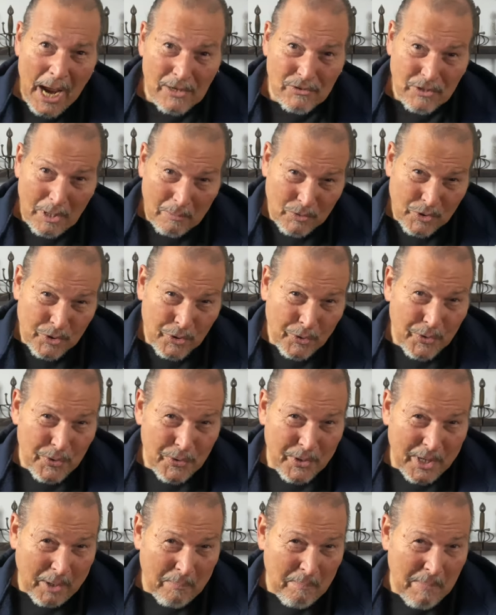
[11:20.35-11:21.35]
As I'm sure you
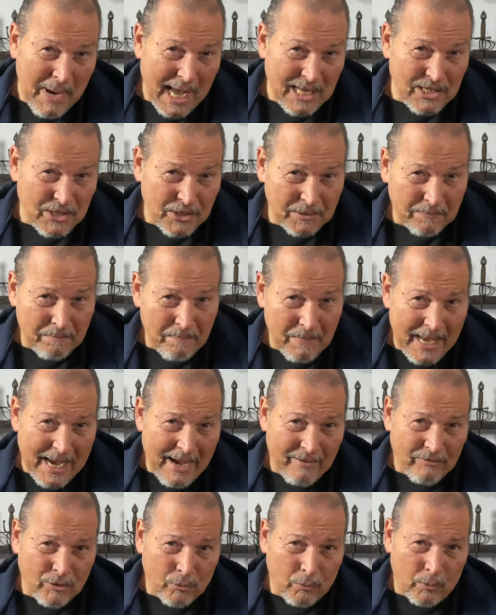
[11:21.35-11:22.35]
can imagine,
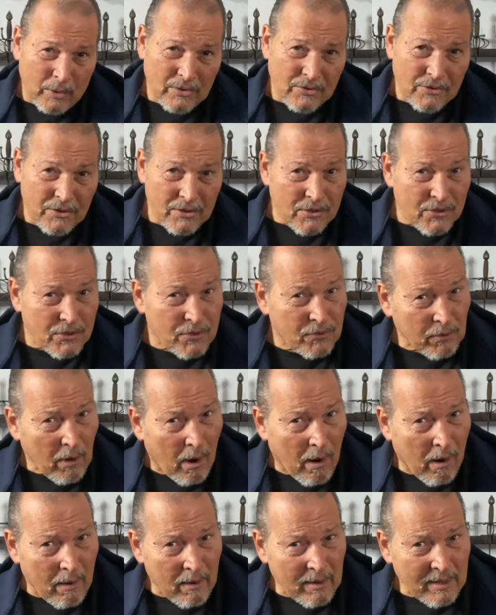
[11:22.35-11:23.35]
afterwards the
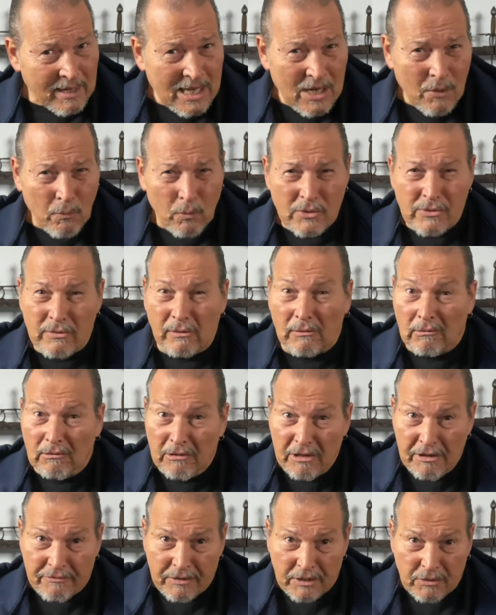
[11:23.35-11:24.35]
star was
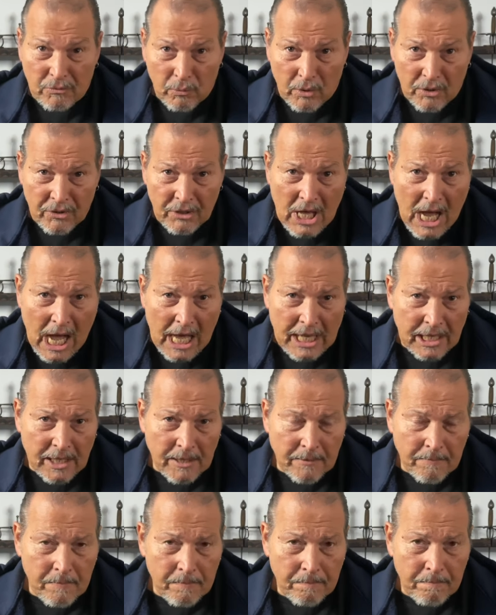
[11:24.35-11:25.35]
livid with Nadi.